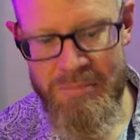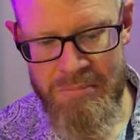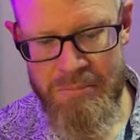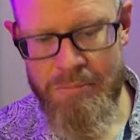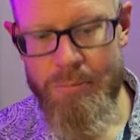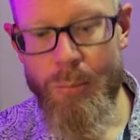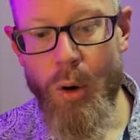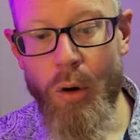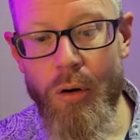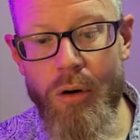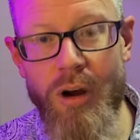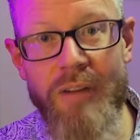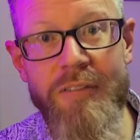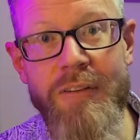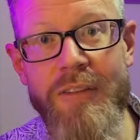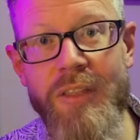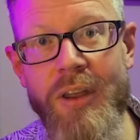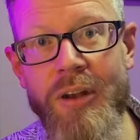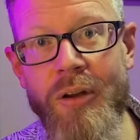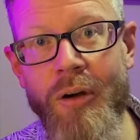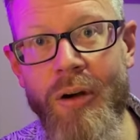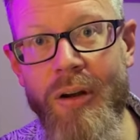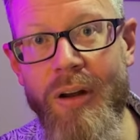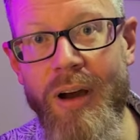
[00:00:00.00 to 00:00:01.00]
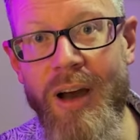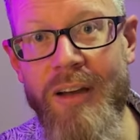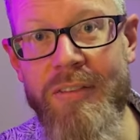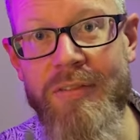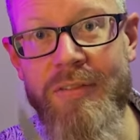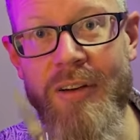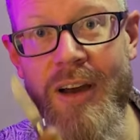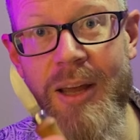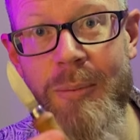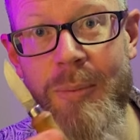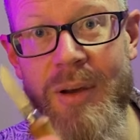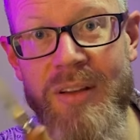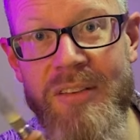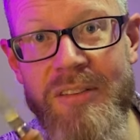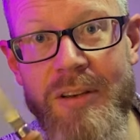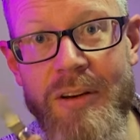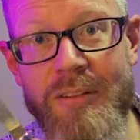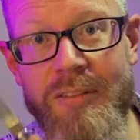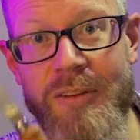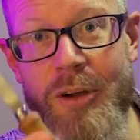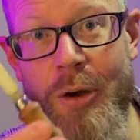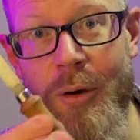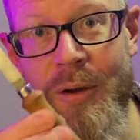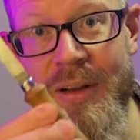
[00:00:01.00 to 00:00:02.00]
More often than not, I find
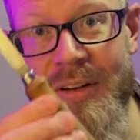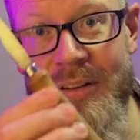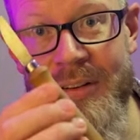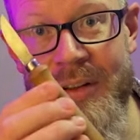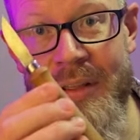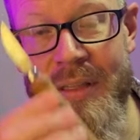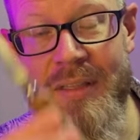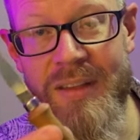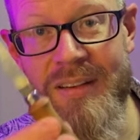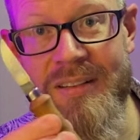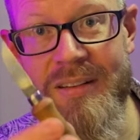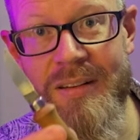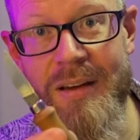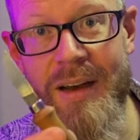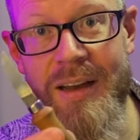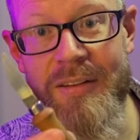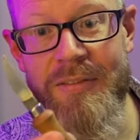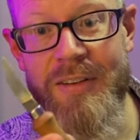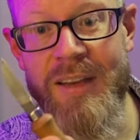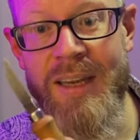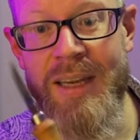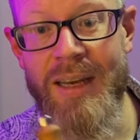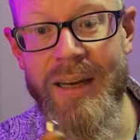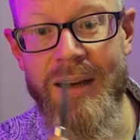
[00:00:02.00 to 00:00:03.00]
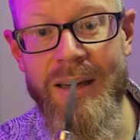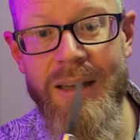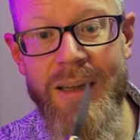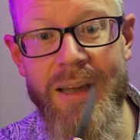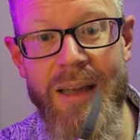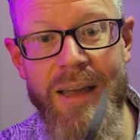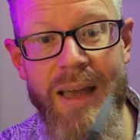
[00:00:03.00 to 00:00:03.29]
myself going to this knife here,